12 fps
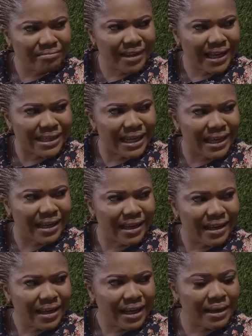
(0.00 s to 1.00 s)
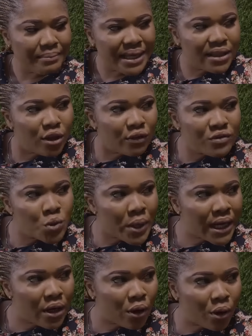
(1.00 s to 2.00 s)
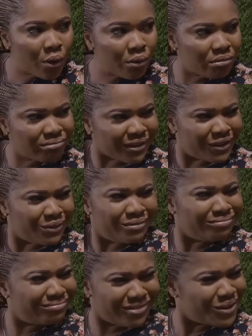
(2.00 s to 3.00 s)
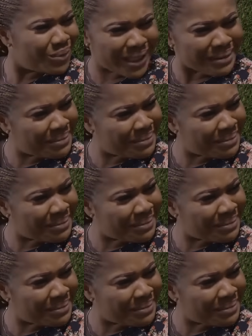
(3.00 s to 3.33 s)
that he made love to a girl? No, you know what